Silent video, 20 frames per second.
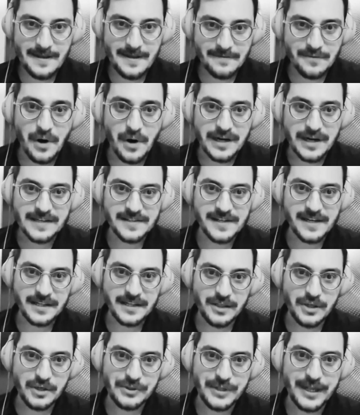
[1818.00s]
work is going
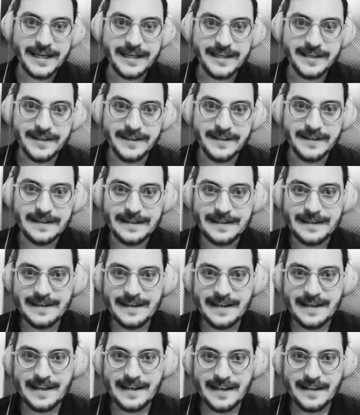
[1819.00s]
to look like.
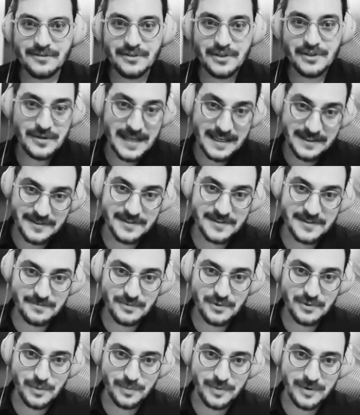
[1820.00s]
So that's
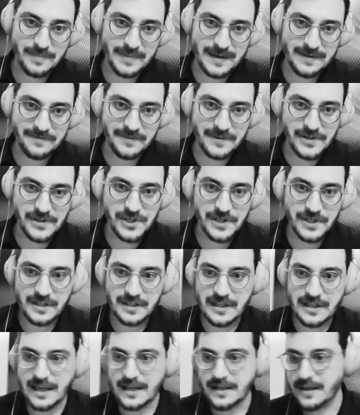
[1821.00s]
super
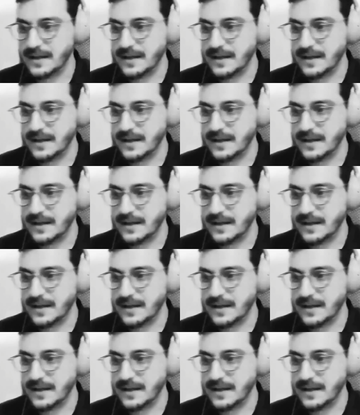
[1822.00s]
beneficial.